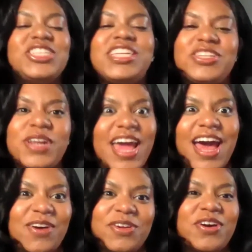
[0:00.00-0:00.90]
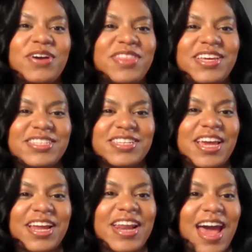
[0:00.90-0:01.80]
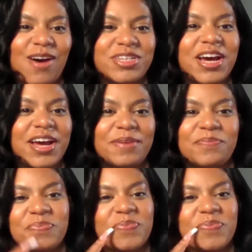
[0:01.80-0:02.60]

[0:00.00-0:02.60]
need to do it now. You know, everything is like a now time.